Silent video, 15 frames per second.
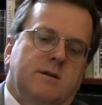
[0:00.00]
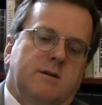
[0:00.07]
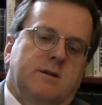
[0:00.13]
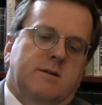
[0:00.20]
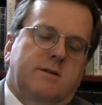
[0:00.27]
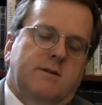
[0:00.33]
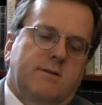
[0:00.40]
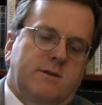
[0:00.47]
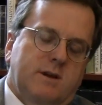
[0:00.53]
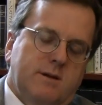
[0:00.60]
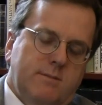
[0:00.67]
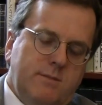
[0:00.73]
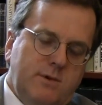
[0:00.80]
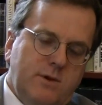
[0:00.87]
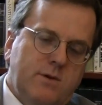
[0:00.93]
of
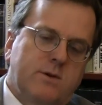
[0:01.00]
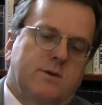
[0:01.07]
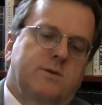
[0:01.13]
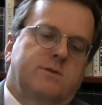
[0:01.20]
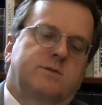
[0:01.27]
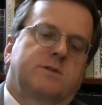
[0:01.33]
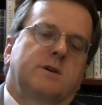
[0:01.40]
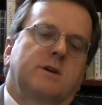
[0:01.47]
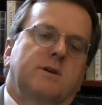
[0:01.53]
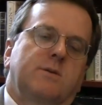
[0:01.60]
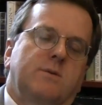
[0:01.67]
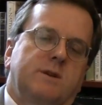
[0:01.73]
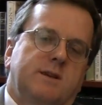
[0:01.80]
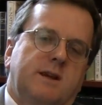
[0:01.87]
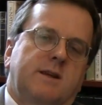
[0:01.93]
commuters
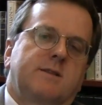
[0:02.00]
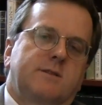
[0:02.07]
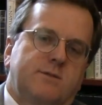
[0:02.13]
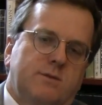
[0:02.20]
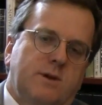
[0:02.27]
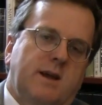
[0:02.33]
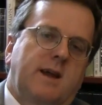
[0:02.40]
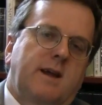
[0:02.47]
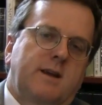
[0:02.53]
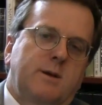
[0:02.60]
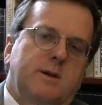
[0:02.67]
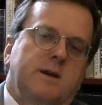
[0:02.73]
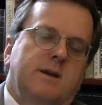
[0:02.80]
would take the train.